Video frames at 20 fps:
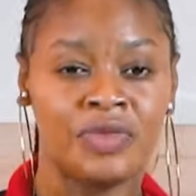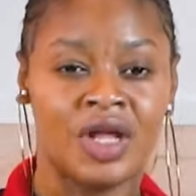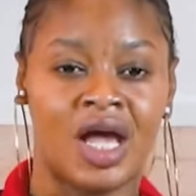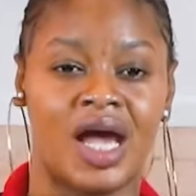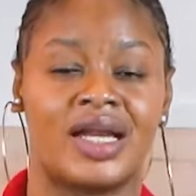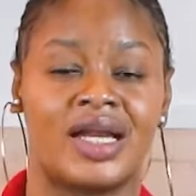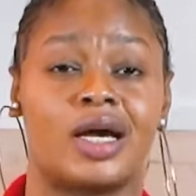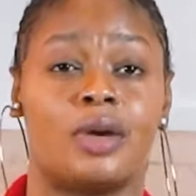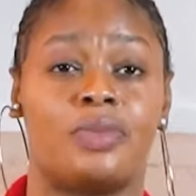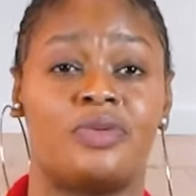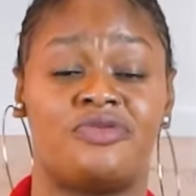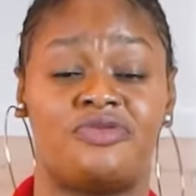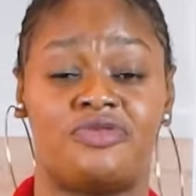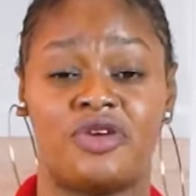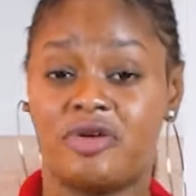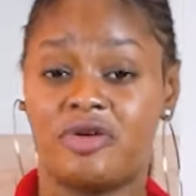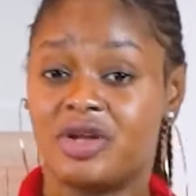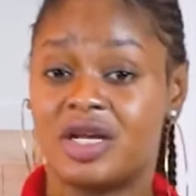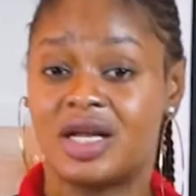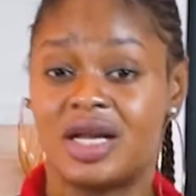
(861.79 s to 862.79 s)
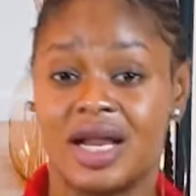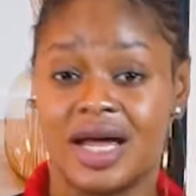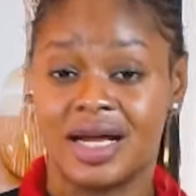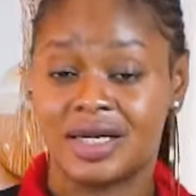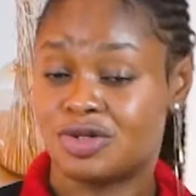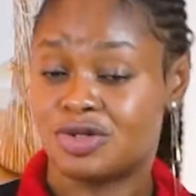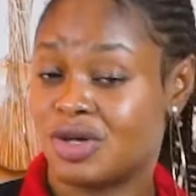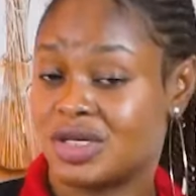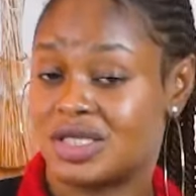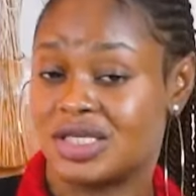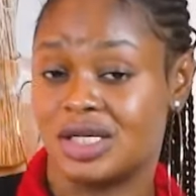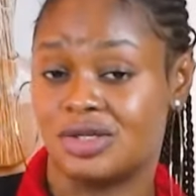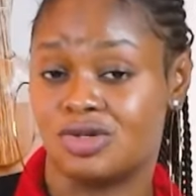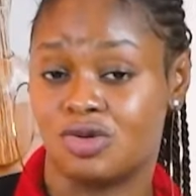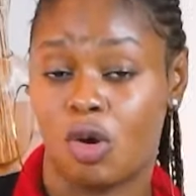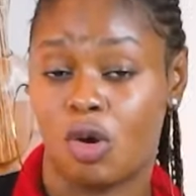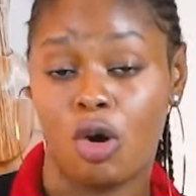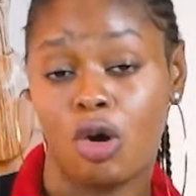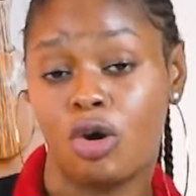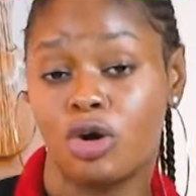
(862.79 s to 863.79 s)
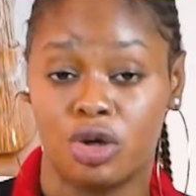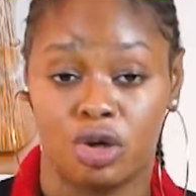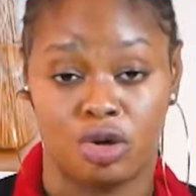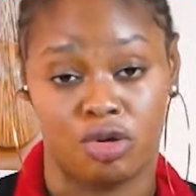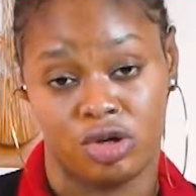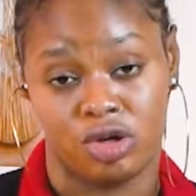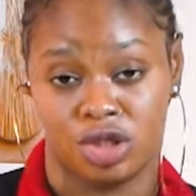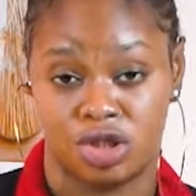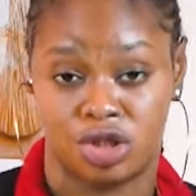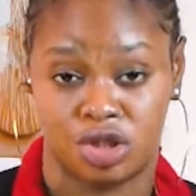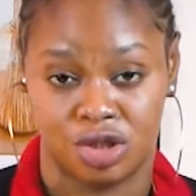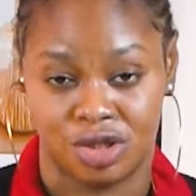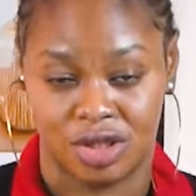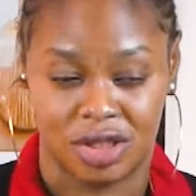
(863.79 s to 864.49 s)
and I'll be very glad to attend to all your questions.